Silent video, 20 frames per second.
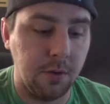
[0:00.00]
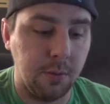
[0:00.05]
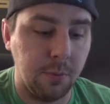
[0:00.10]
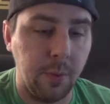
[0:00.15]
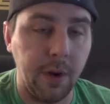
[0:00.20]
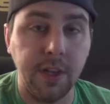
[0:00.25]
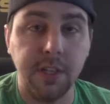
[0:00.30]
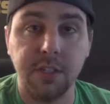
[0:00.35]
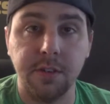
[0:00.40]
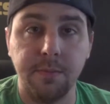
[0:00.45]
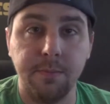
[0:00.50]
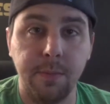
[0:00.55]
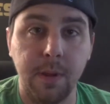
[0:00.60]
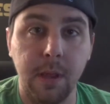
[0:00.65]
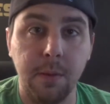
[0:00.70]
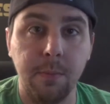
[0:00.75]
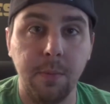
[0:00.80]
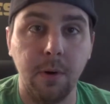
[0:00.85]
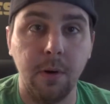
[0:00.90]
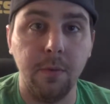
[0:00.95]
race of
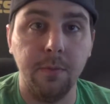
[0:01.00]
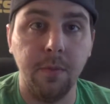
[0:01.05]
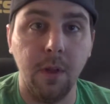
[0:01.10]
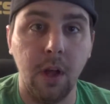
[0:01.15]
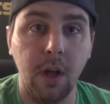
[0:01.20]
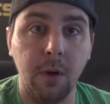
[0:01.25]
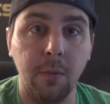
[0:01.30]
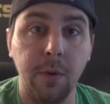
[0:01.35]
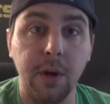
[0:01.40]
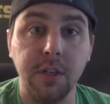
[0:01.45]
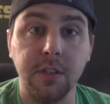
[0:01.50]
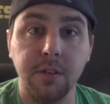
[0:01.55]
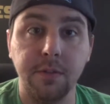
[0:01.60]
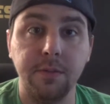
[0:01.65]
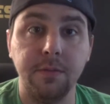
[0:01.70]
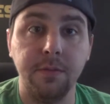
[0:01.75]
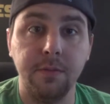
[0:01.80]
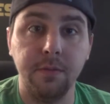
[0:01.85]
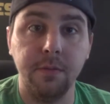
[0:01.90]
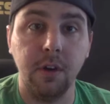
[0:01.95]
people, race
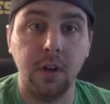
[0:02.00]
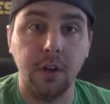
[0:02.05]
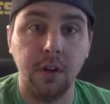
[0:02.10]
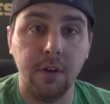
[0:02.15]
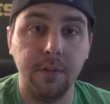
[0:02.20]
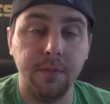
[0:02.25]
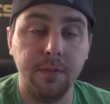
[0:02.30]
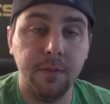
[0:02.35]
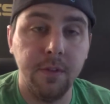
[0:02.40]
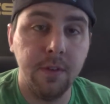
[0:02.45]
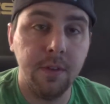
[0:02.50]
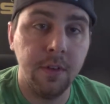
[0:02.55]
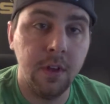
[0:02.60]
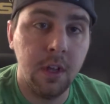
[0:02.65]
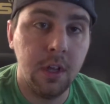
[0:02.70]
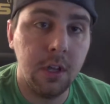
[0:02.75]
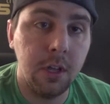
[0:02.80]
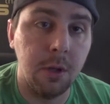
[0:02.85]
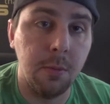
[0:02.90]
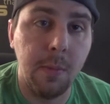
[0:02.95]
of
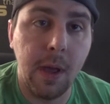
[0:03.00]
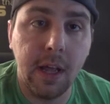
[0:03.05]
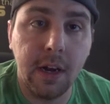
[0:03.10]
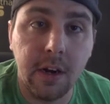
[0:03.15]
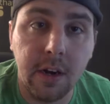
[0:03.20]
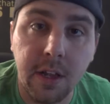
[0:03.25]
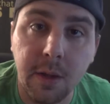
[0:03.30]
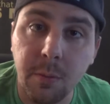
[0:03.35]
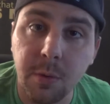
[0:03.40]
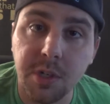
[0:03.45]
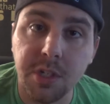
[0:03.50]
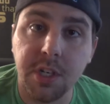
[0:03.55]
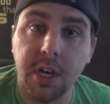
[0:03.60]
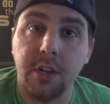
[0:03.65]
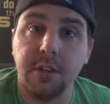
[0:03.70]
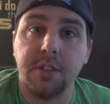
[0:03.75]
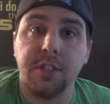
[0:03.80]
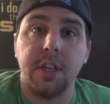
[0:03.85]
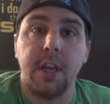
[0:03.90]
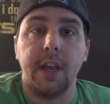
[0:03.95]
humanity, we
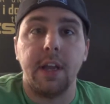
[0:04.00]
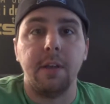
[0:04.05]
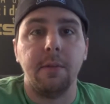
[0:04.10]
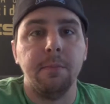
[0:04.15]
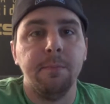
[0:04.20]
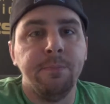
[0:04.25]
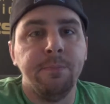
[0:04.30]
shall say.